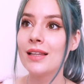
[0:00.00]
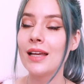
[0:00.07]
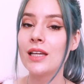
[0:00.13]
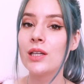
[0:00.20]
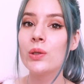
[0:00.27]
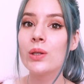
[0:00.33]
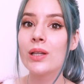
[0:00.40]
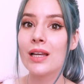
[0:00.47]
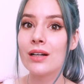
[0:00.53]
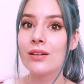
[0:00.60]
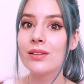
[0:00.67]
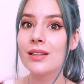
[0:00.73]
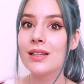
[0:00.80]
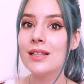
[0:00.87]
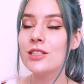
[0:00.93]
Like, you
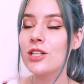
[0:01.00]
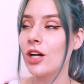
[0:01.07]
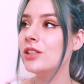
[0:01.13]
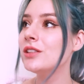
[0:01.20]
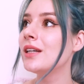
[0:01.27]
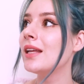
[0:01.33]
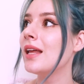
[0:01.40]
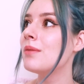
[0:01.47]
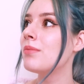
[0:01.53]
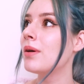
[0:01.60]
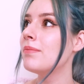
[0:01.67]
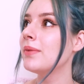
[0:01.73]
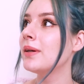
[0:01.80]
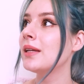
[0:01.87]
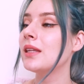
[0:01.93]
literally touch it and
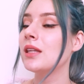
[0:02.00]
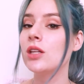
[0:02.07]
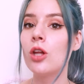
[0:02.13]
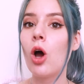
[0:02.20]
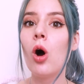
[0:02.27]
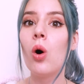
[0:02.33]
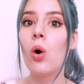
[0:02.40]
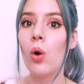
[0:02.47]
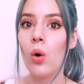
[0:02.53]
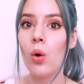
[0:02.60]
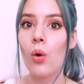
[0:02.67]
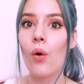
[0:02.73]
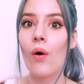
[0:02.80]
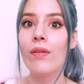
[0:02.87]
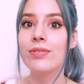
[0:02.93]
bump it the
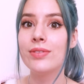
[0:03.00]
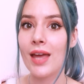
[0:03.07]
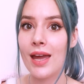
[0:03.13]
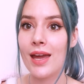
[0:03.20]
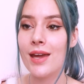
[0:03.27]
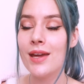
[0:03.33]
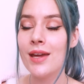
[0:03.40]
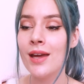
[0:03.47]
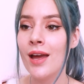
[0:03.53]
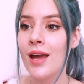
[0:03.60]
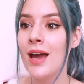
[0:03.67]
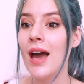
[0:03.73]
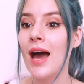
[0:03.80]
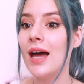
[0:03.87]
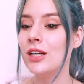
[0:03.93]
whole day,
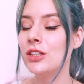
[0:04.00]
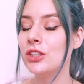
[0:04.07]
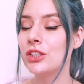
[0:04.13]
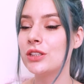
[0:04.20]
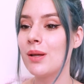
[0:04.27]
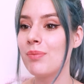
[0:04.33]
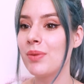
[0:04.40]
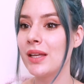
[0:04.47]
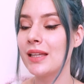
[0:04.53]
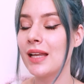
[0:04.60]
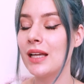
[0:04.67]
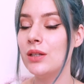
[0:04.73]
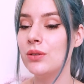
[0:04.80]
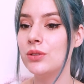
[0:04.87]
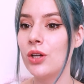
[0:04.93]
and it's just something
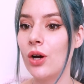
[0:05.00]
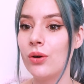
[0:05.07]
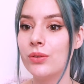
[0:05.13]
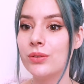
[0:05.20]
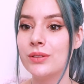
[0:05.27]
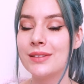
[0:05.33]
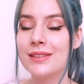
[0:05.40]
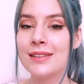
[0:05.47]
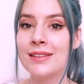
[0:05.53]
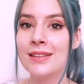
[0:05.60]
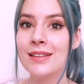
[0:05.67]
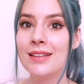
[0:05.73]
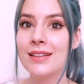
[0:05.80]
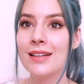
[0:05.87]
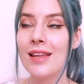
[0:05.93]
that you don't
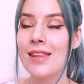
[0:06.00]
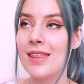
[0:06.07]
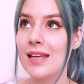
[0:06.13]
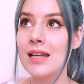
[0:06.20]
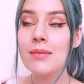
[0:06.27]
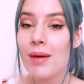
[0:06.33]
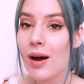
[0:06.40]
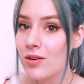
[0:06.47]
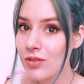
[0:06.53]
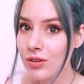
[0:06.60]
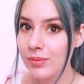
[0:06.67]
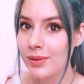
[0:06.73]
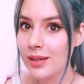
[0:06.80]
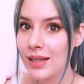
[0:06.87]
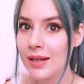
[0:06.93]
think about
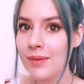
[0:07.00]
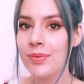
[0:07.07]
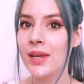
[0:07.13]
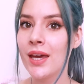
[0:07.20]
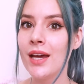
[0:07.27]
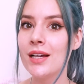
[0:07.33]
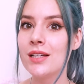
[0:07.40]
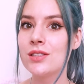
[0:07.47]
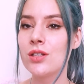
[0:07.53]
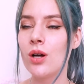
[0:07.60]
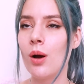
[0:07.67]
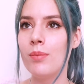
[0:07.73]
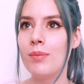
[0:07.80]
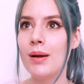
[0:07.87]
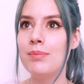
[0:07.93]
normally.
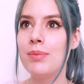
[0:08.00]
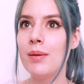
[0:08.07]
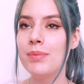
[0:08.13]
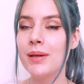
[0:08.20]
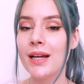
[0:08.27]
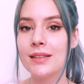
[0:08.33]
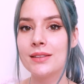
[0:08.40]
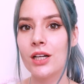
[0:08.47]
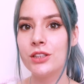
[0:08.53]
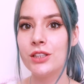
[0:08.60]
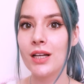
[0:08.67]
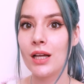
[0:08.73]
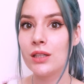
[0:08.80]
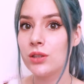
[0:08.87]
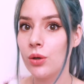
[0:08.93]
So by bumping and
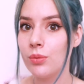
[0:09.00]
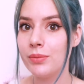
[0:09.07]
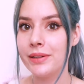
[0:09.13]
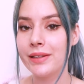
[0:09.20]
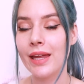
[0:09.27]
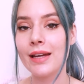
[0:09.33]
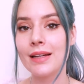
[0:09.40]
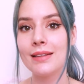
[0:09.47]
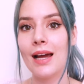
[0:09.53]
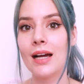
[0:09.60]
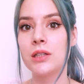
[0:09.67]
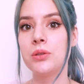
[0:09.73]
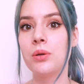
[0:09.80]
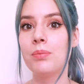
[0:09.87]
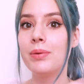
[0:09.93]
touching, I don't mean like an
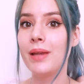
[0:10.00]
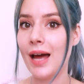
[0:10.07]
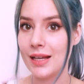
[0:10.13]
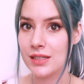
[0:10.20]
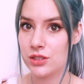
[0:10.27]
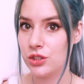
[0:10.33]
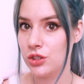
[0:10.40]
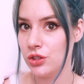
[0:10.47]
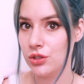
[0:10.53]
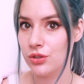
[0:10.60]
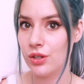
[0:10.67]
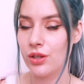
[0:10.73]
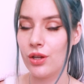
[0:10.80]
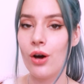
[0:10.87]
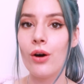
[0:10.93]
actual blast to
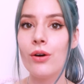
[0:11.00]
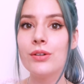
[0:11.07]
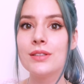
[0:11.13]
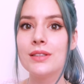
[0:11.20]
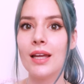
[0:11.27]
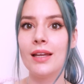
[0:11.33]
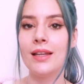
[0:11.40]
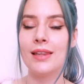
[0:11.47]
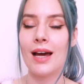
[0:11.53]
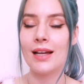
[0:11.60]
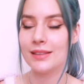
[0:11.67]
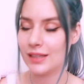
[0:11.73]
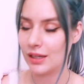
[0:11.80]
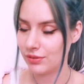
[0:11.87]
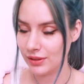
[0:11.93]
the nose. Like,
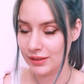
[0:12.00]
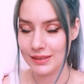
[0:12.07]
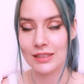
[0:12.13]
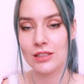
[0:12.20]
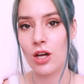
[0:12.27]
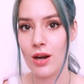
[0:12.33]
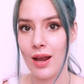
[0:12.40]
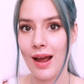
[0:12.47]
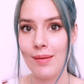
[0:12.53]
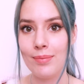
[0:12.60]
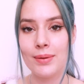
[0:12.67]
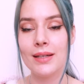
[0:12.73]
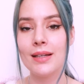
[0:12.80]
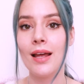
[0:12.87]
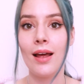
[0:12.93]
that definitely did not
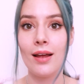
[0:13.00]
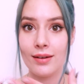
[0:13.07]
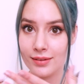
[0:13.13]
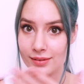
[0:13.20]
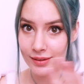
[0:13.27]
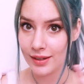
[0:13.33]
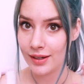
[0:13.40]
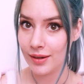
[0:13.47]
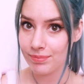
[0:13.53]
happen and